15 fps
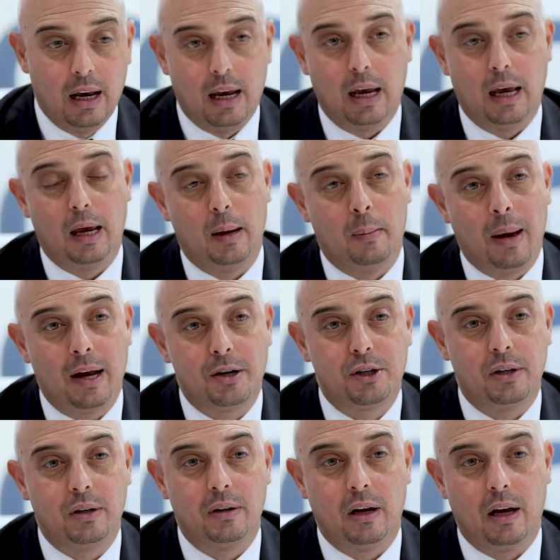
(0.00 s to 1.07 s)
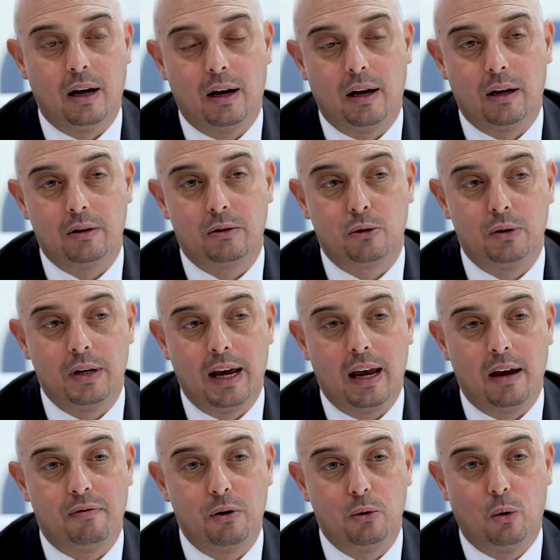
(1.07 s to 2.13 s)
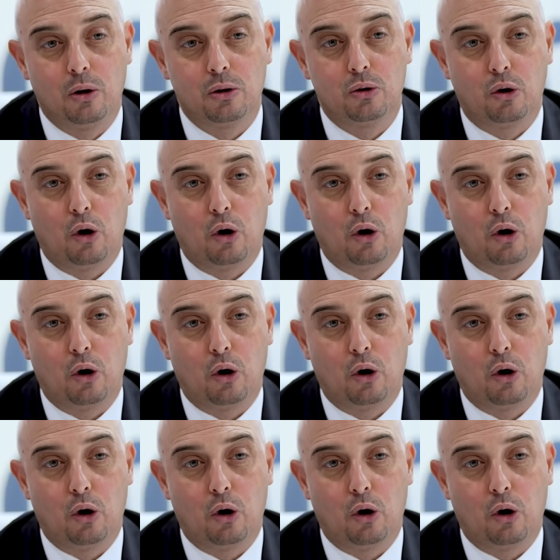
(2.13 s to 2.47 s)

Imagine today if you want to